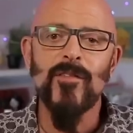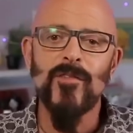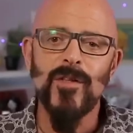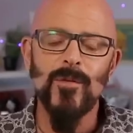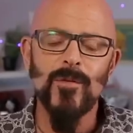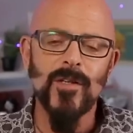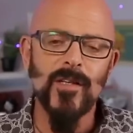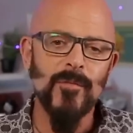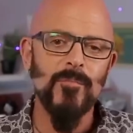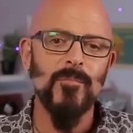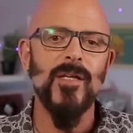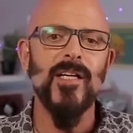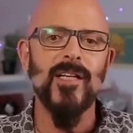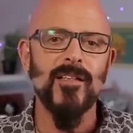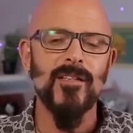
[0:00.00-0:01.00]
If you
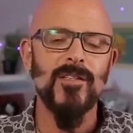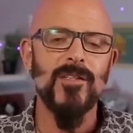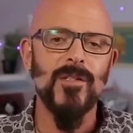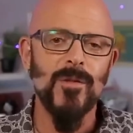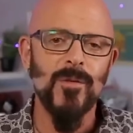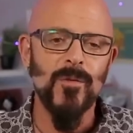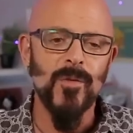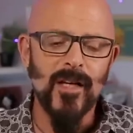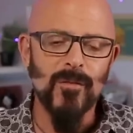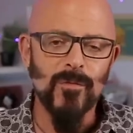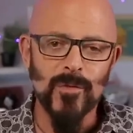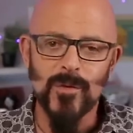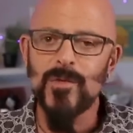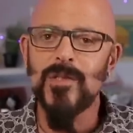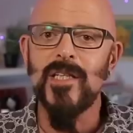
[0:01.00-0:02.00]
commit to a
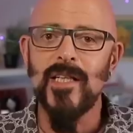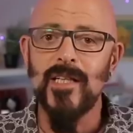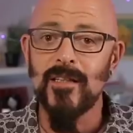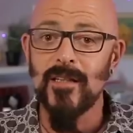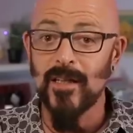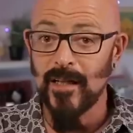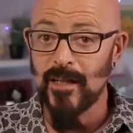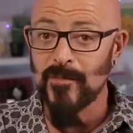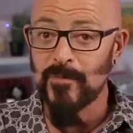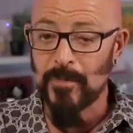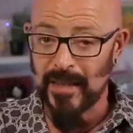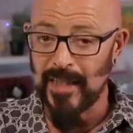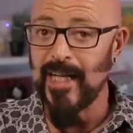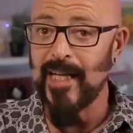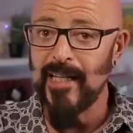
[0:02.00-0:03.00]
routine of
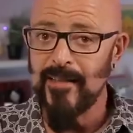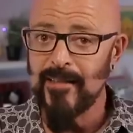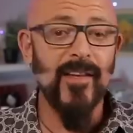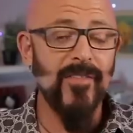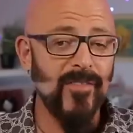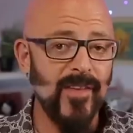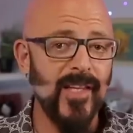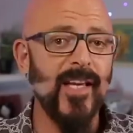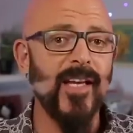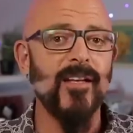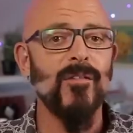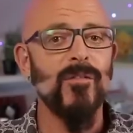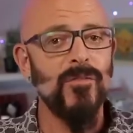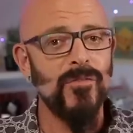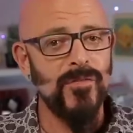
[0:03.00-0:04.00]
play and
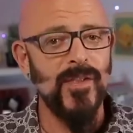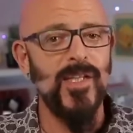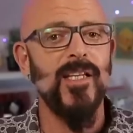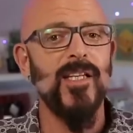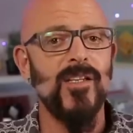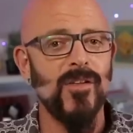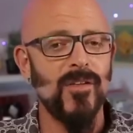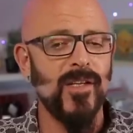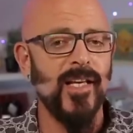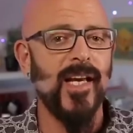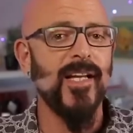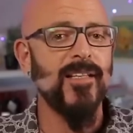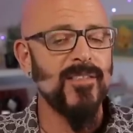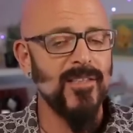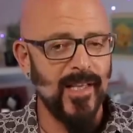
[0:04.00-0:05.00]
then feeding your
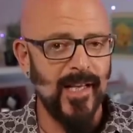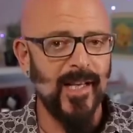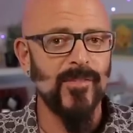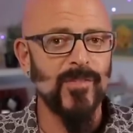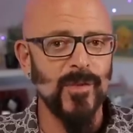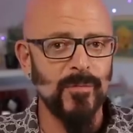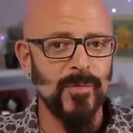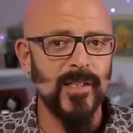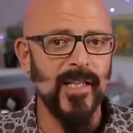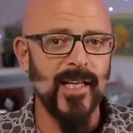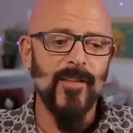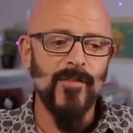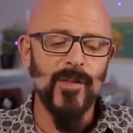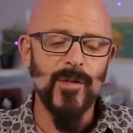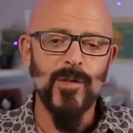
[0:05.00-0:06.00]
cats after
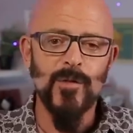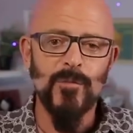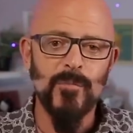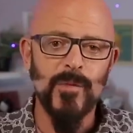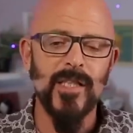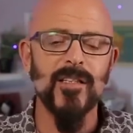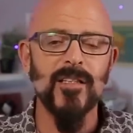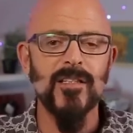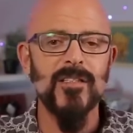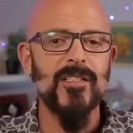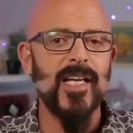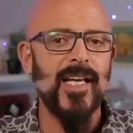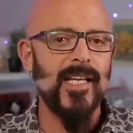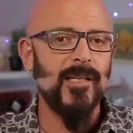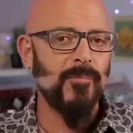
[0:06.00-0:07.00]
play, if you do
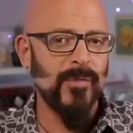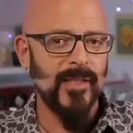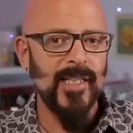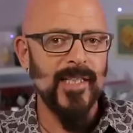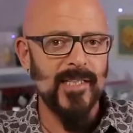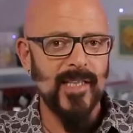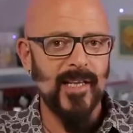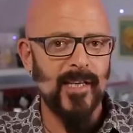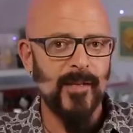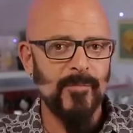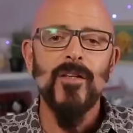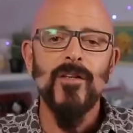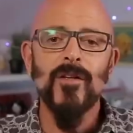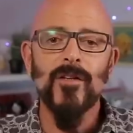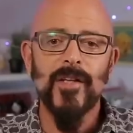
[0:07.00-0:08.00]
meals and
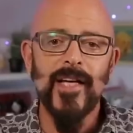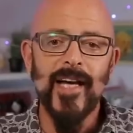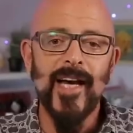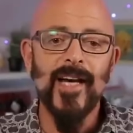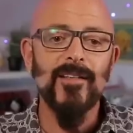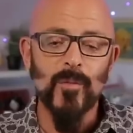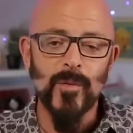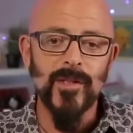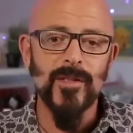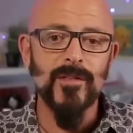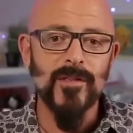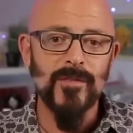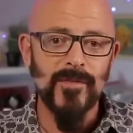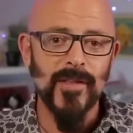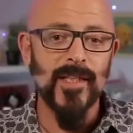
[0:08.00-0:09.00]
playtime, your cat
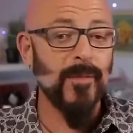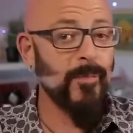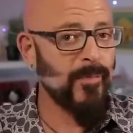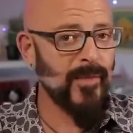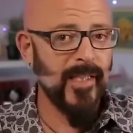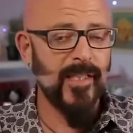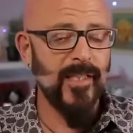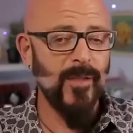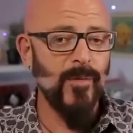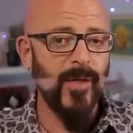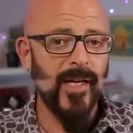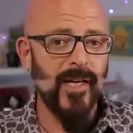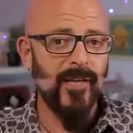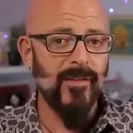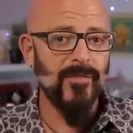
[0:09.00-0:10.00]
will develop, like you
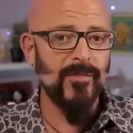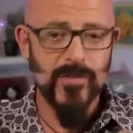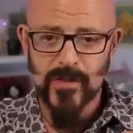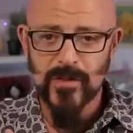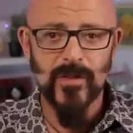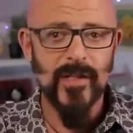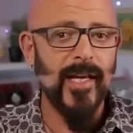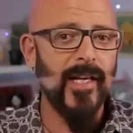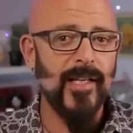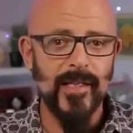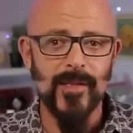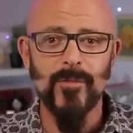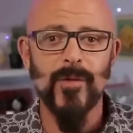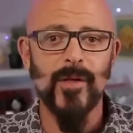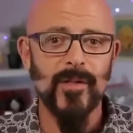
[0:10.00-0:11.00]
have,
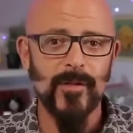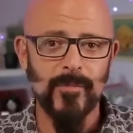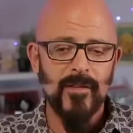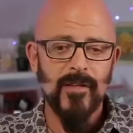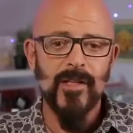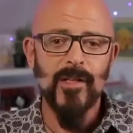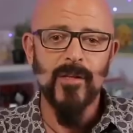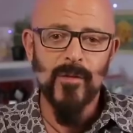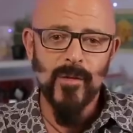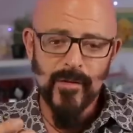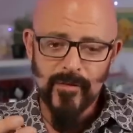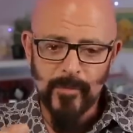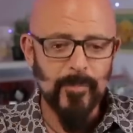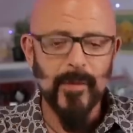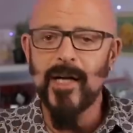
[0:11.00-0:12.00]
circadian rhythm, that you
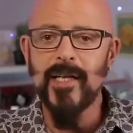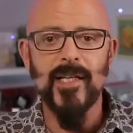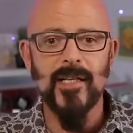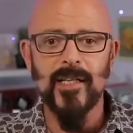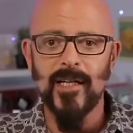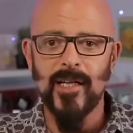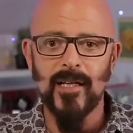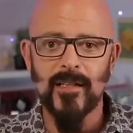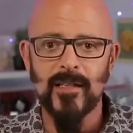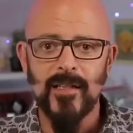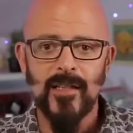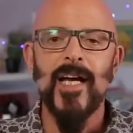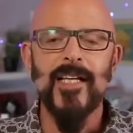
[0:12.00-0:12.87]
have a body clock.